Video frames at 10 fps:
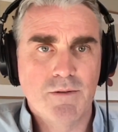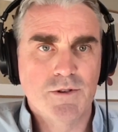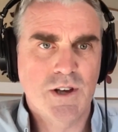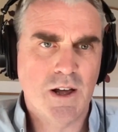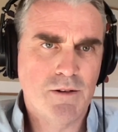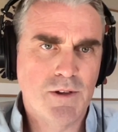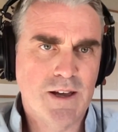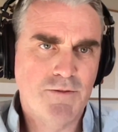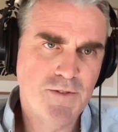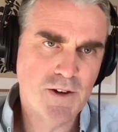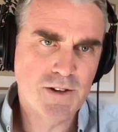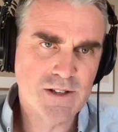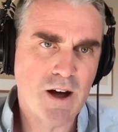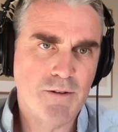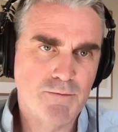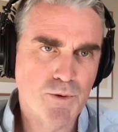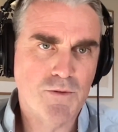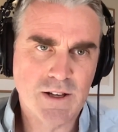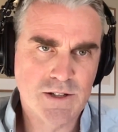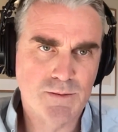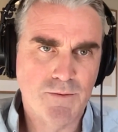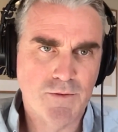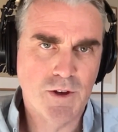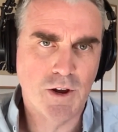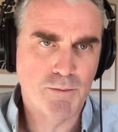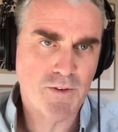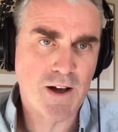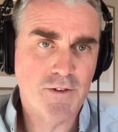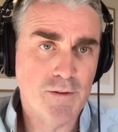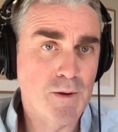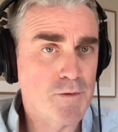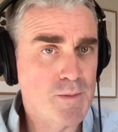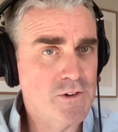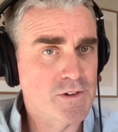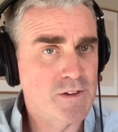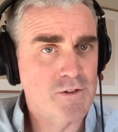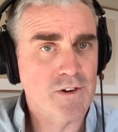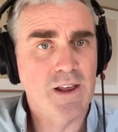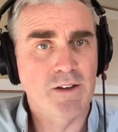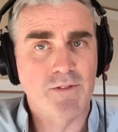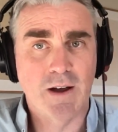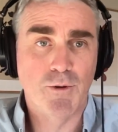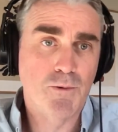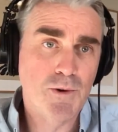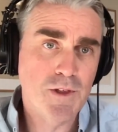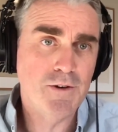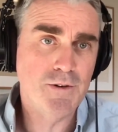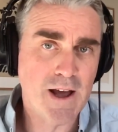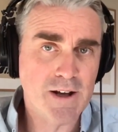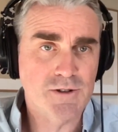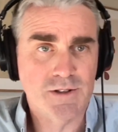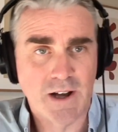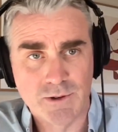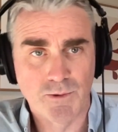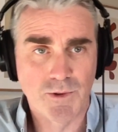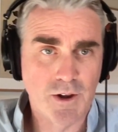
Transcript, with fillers: tell like fill this out and provide some info you know provide some information in this training environment or we're going to do an exercise we're going to